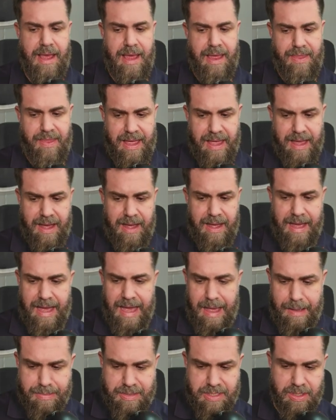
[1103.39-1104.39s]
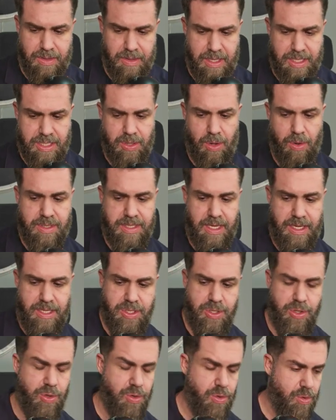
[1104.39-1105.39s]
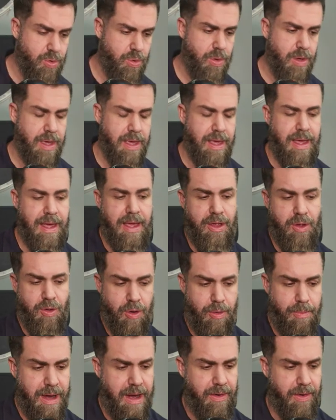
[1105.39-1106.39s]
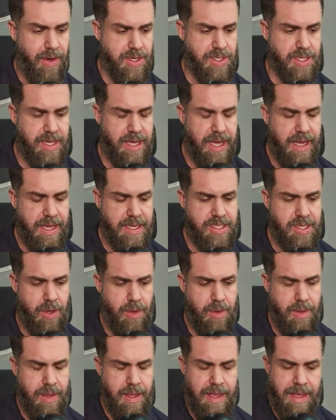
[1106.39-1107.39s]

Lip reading: they are absolutely toxic to your marriage. Okay, so